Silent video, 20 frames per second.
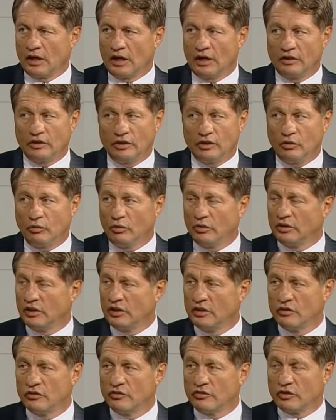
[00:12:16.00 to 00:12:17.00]
And you know what
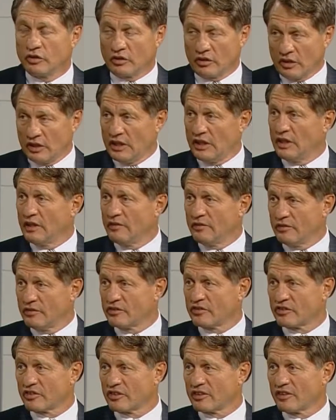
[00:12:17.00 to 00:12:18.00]
they use the
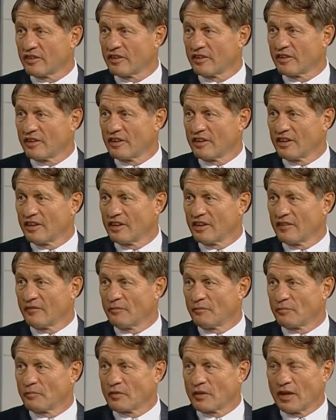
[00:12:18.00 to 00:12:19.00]
leaves
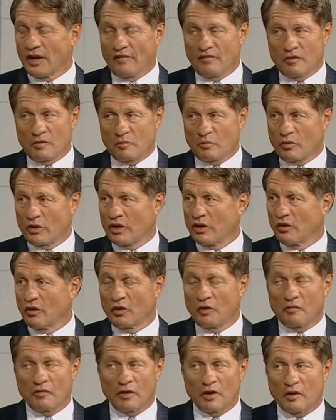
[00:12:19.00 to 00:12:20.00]
of the Moringa
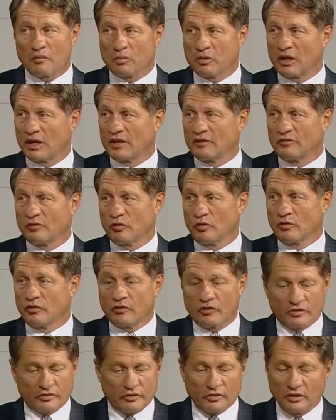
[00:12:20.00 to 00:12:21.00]
Oleifera plant for?
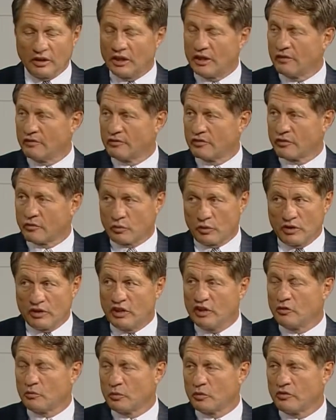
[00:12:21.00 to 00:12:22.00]
Just the leaves, 3
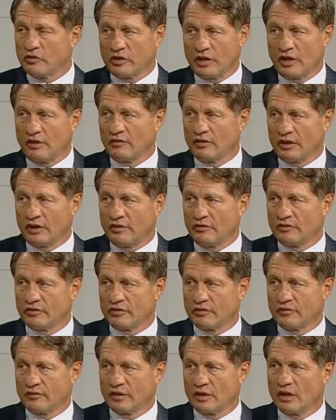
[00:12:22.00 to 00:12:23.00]
teaspoons a day of
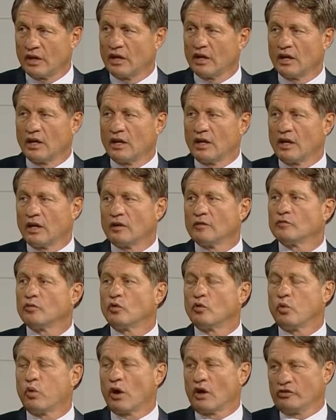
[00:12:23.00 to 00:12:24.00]
leaves.
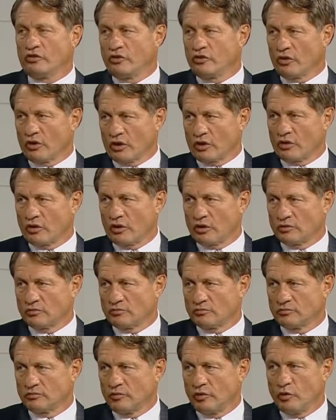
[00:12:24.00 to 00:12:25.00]
Kwashiorkor,
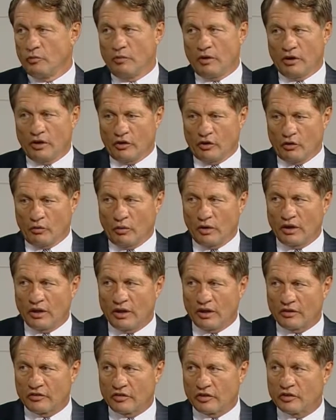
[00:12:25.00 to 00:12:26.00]
you may not know what it
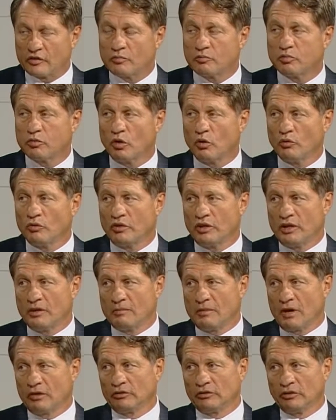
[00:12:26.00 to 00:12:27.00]
is. It's
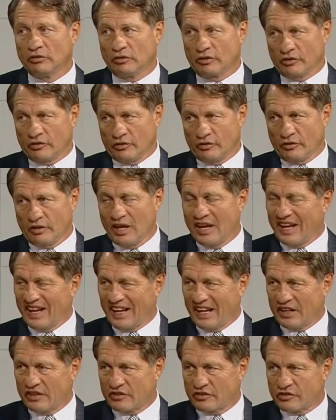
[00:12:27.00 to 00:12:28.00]
protein malnutrition.
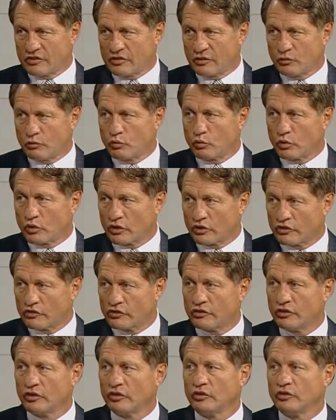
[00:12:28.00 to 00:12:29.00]
It's the
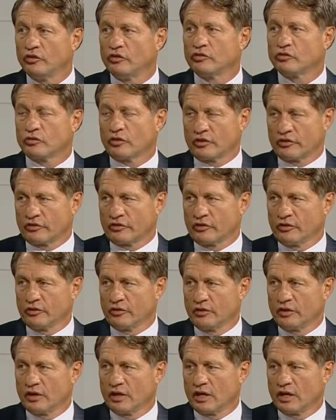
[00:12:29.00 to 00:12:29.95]
worst nutrition.